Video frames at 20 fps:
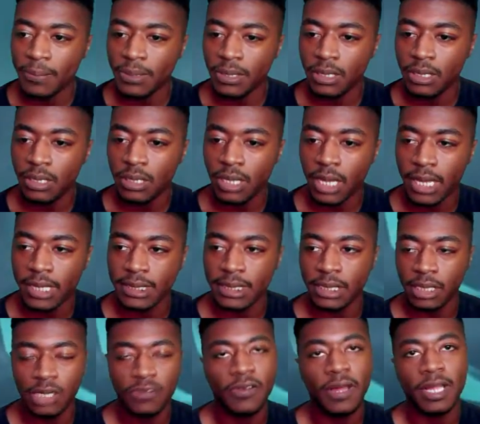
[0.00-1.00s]
be a
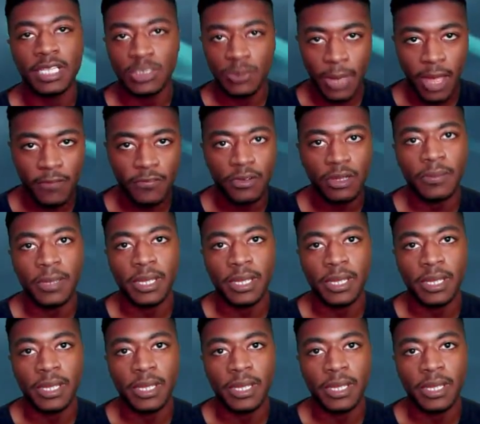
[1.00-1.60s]
solidified spot for him,